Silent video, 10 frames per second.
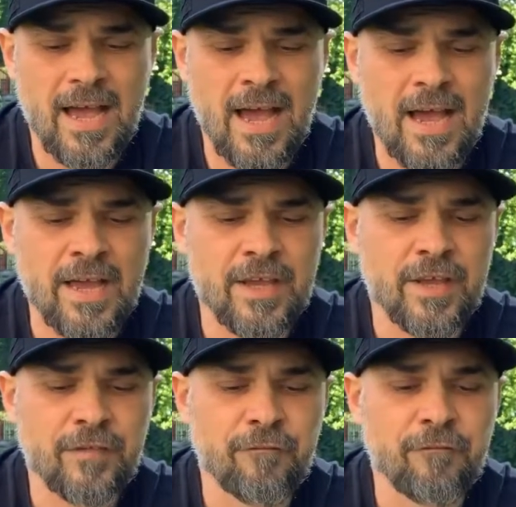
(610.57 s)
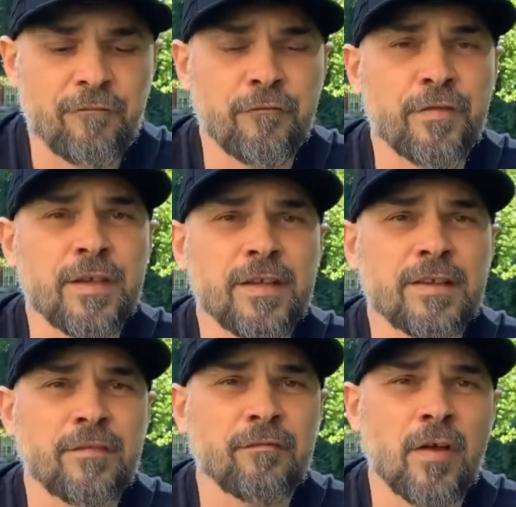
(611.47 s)
I think
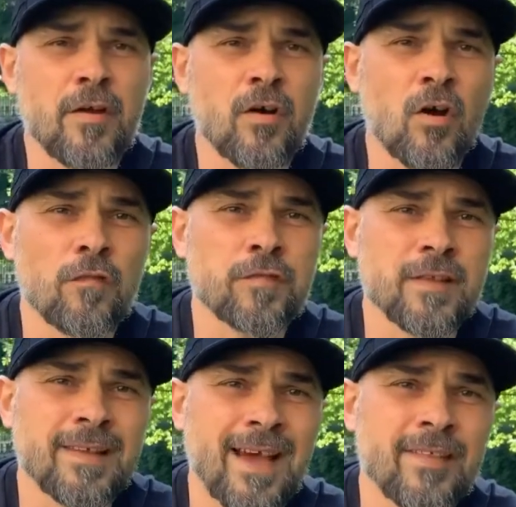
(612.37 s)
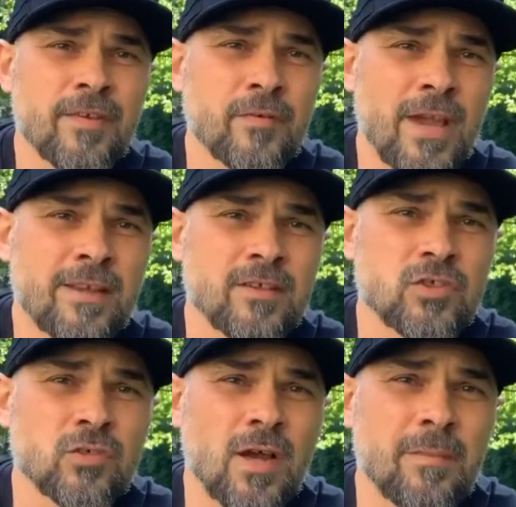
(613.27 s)
that very often the underrated
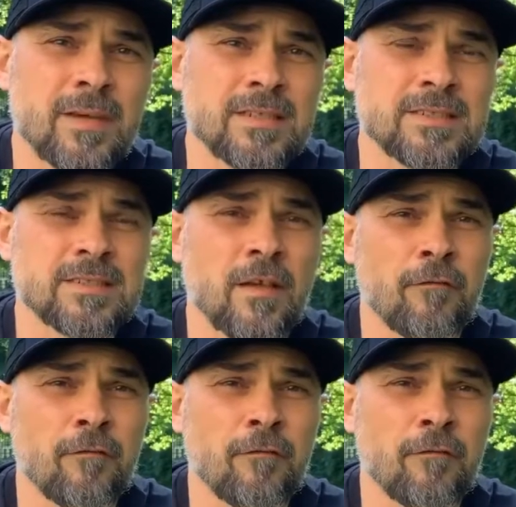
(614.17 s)
traumas